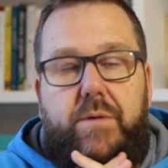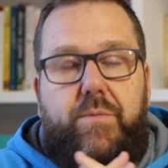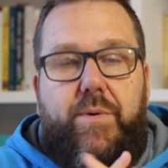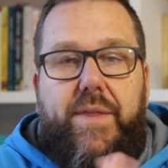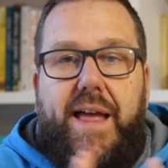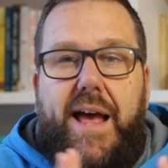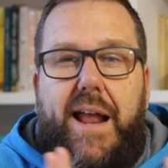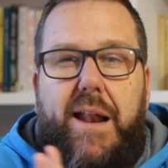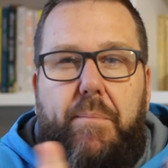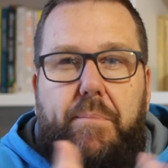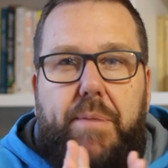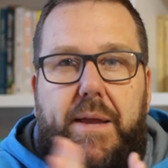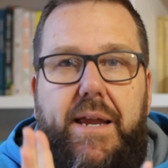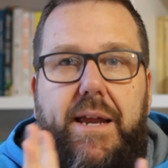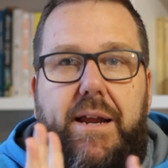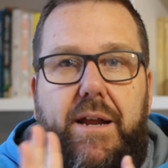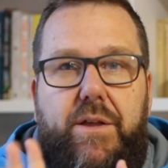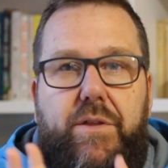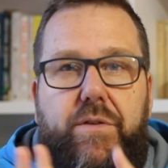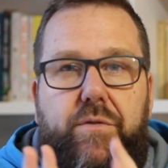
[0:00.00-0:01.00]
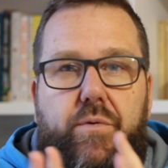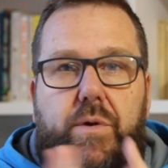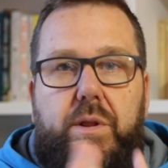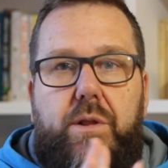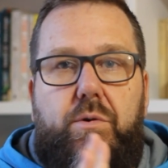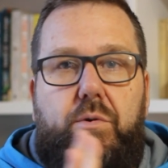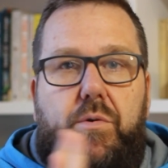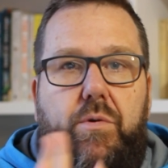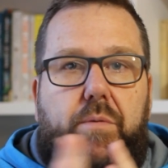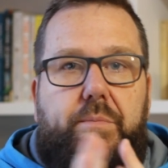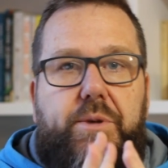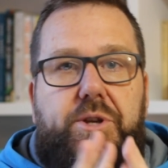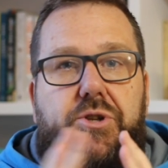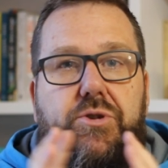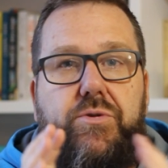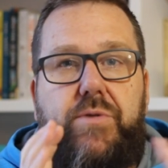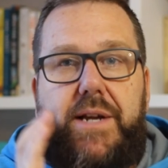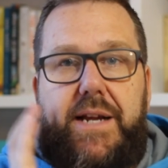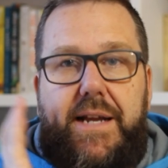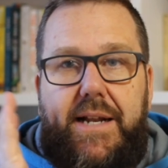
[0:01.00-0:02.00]
without it being a thriller or a
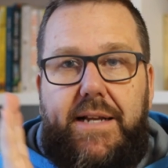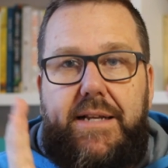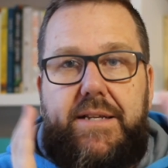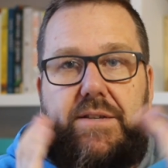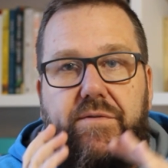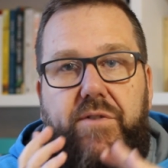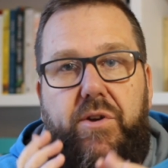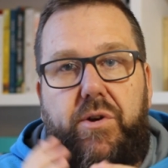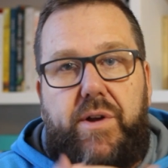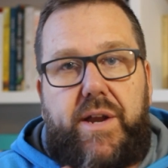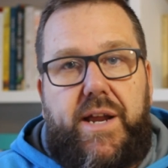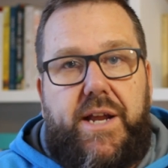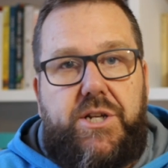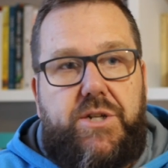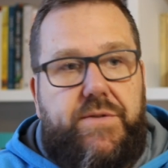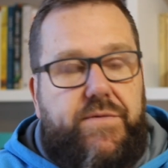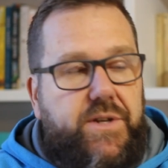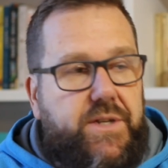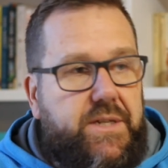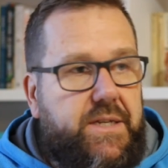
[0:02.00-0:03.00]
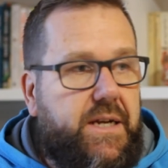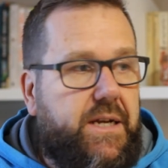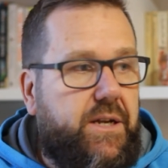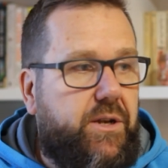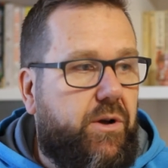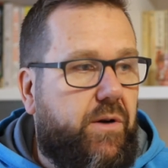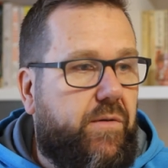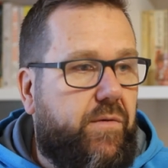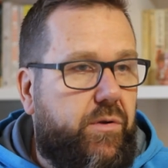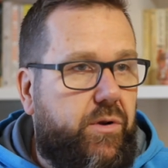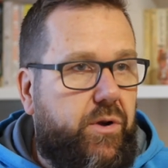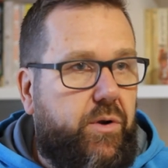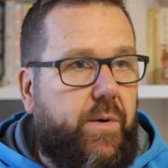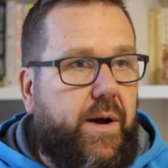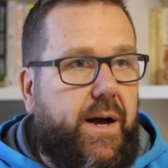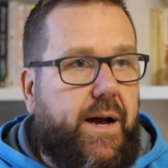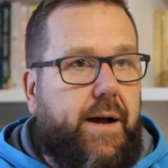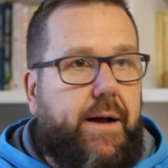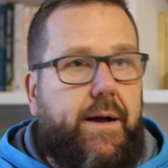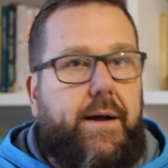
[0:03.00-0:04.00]
mystery, it is a very edge of your seat novel. You
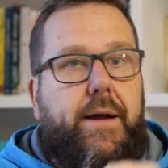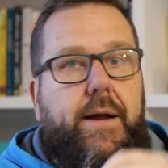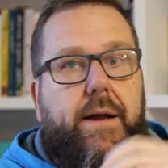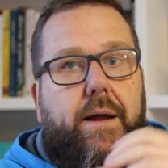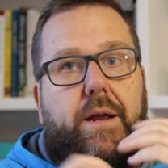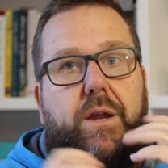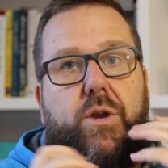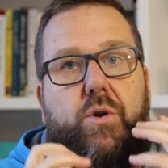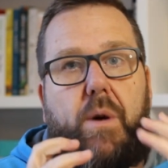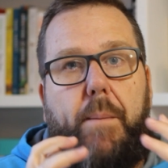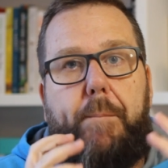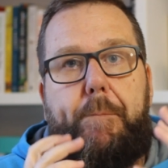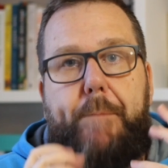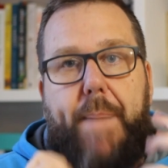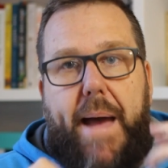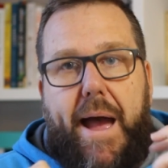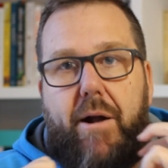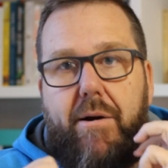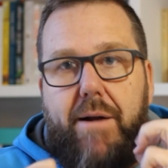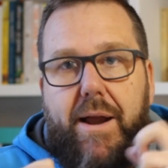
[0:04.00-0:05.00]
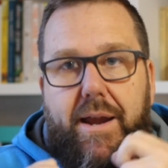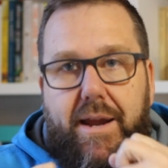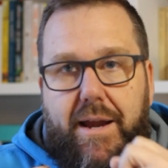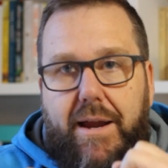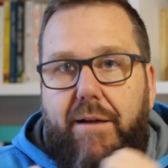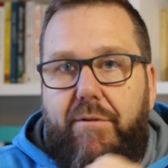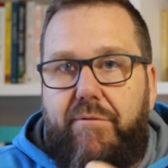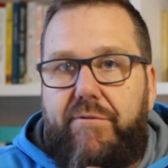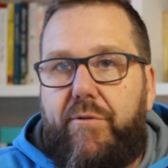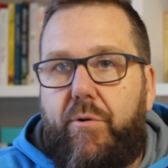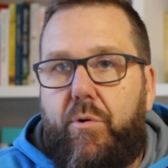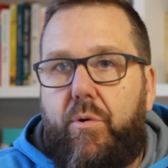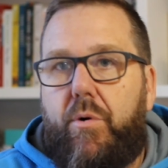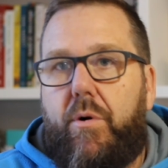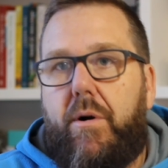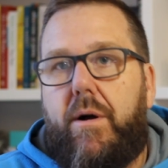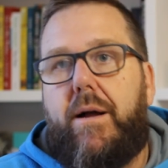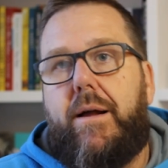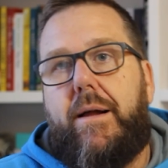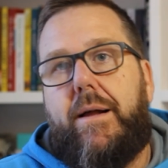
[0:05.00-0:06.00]
are barracking
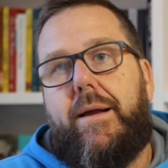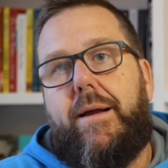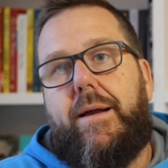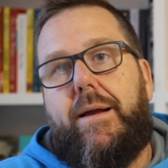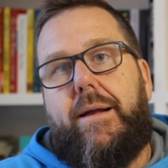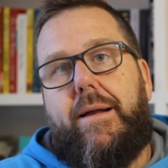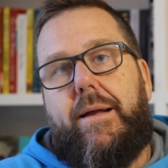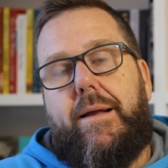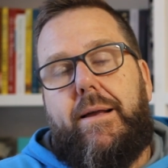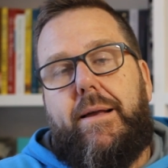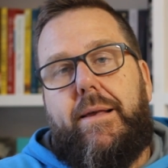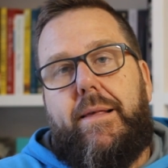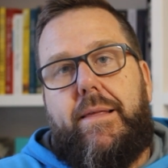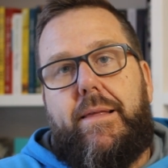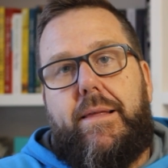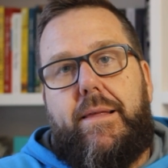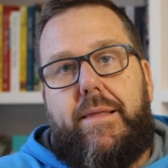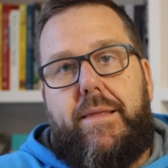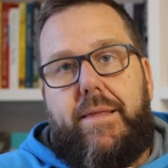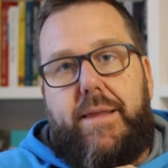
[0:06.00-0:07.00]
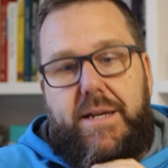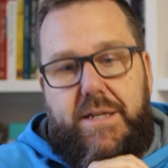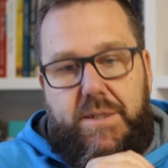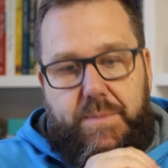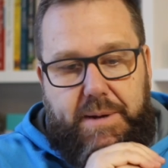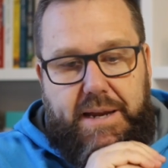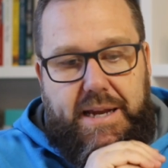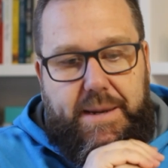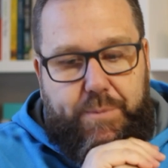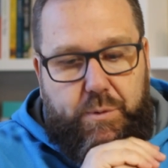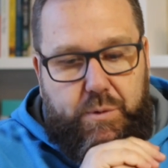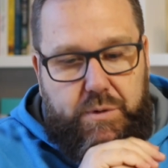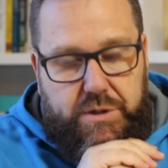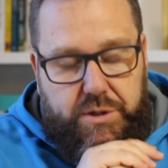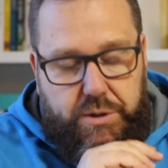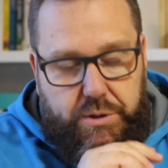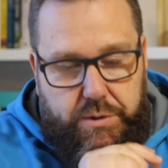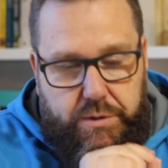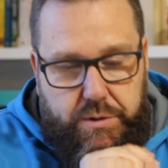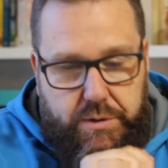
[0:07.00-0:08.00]
for these people
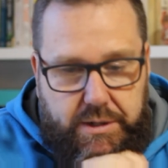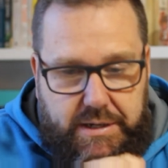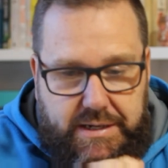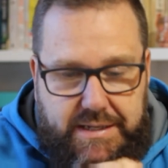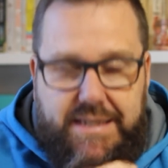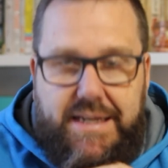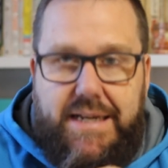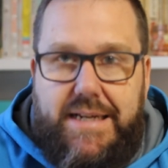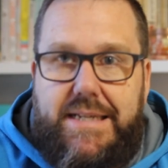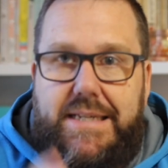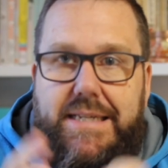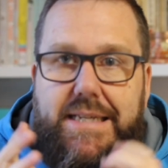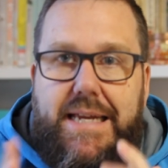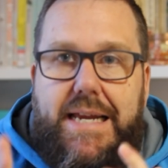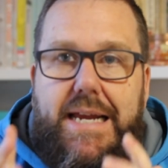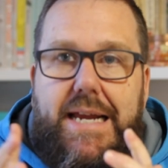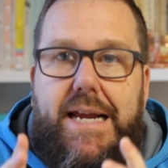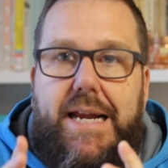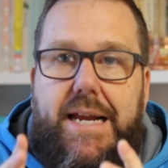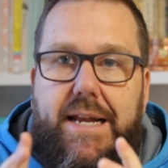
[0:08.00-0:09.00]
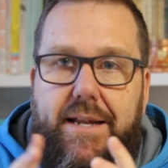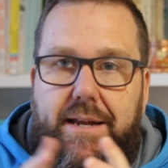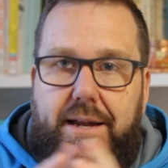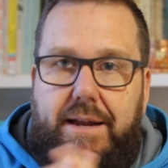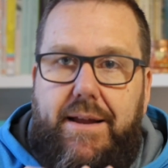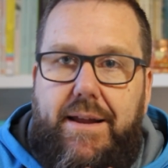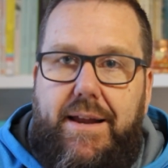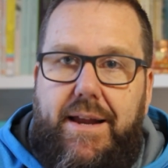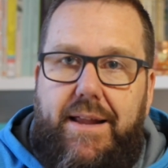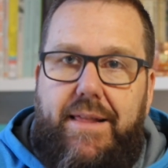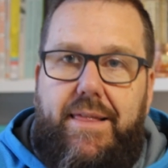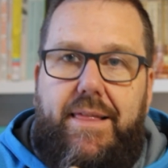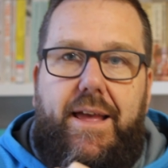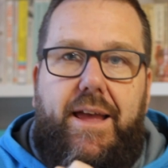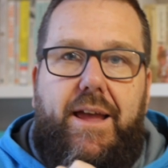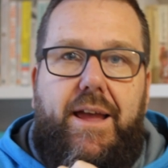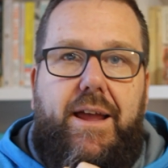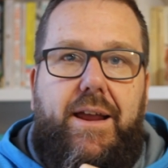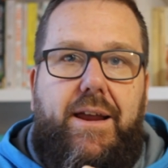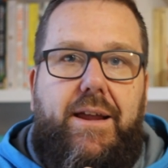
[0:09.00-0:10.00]
to succeed in
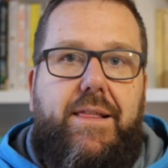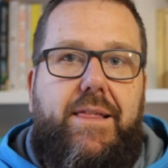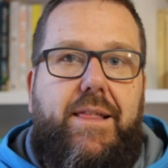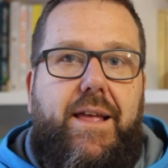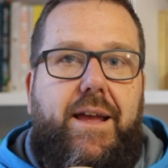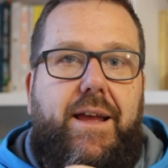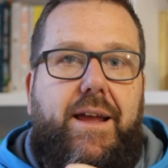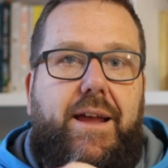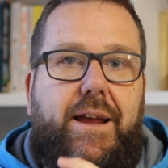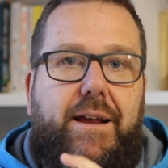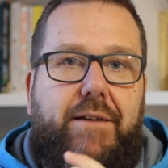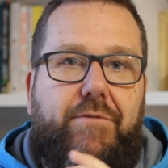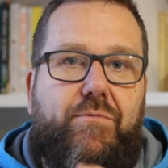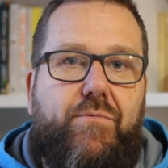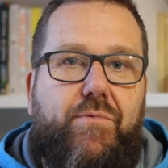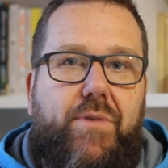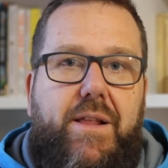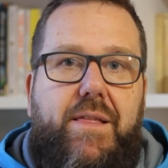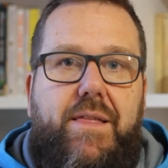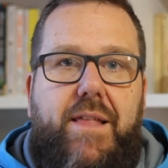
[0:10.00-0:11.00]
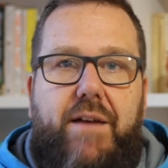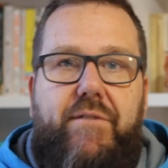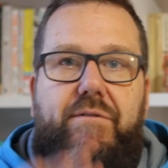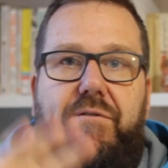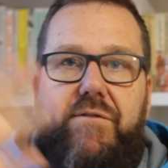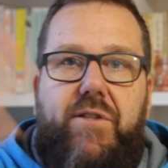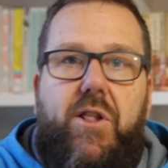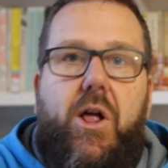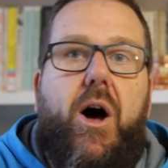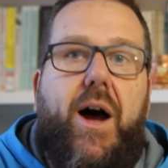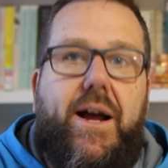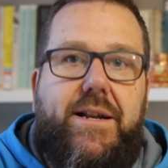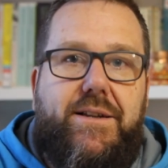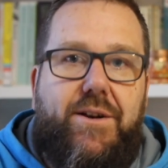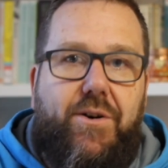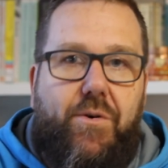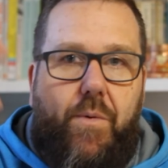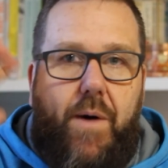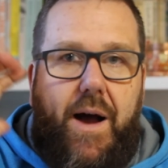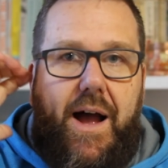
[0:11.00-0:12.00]
their flight
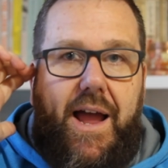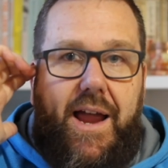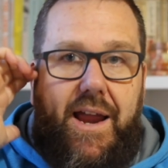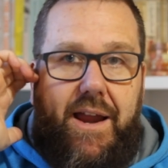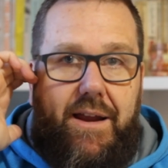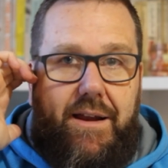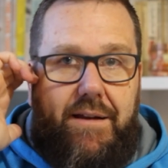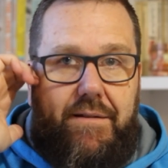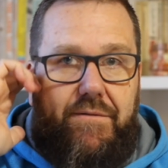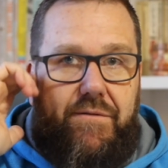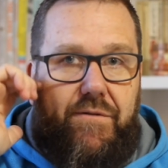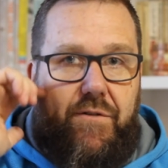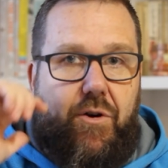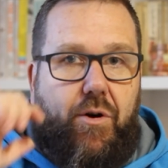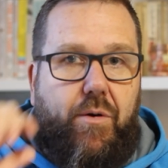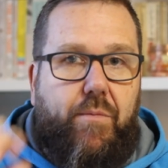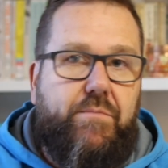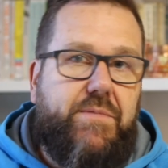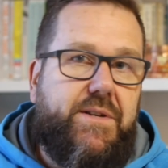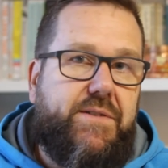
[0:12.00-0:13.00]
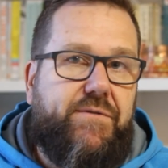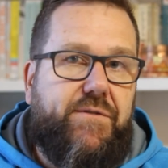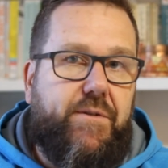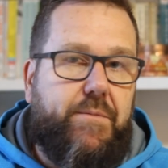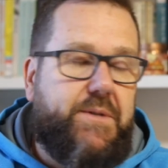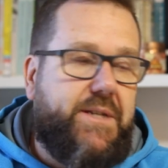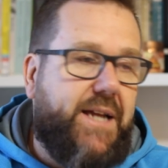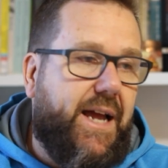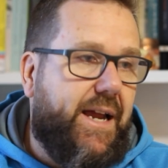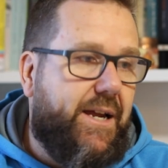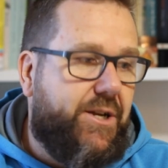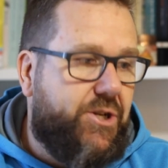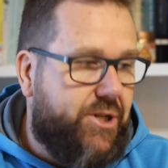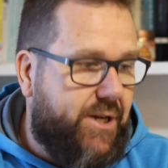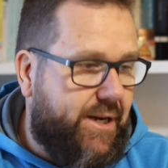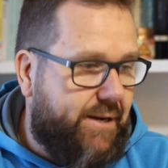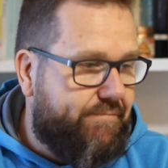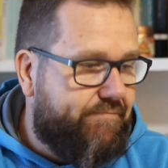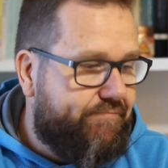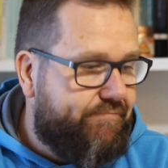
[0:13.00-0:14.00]
away from
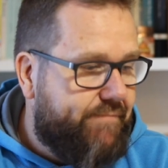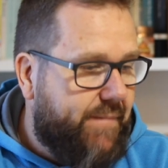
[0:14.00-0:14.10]
danger.